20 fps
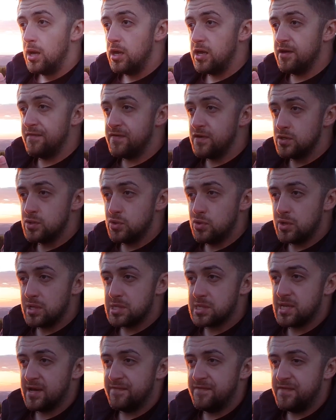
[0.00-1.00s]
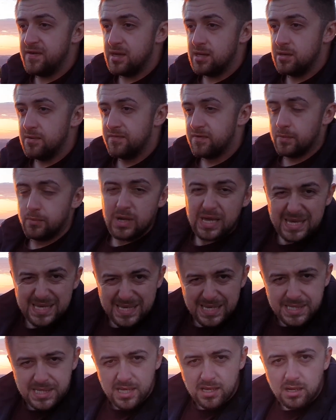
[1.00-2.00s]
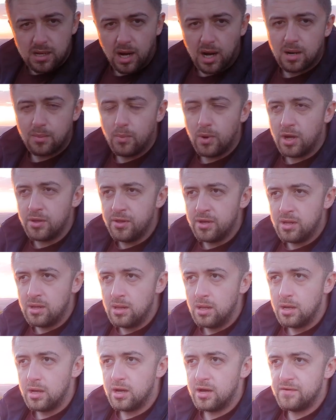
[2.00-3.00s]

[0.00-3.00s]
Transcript: If you're doing something from an existing car model,